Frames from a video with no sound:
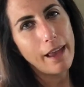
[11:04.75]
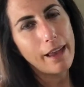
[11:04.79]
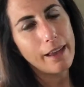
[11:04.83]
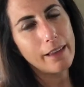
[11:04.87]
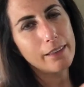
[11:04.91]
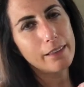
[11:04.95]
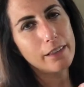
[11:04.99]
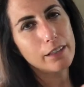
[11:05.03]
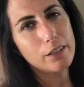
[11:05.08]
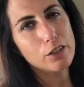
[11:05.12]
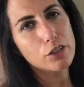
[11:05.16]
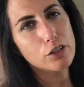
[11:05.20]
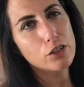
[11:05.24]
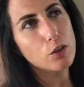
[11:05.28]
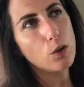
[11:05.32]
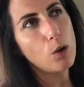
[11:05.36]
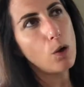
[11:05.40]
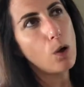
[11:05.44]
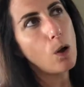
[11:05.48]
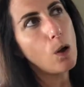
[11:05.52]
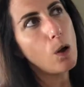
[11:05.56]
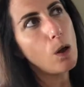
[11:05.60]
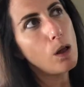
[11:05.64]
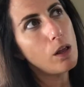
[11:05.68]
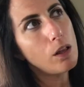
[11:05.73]
and there's
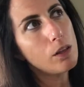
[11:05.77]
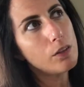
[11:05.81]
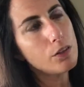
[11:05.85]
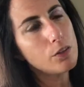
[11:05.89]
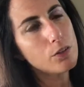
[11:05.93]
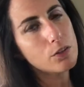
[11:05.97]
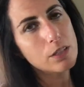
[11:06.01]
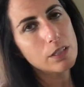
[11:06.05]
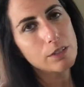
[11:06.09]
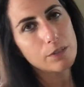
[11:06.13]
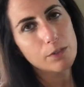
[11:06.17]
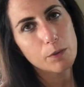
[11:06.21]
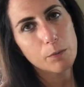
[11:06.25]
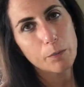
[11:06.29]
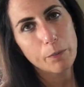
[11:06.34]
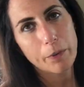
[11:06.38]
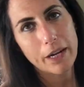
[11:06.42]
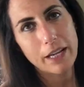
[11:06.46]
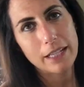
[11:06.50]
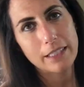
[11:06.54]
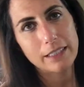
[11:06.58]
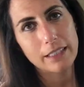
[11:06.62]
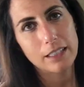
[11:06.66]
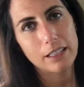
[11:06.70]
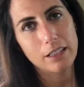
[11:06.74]
all those different
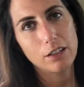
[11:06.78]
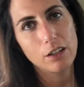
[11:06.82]
brands that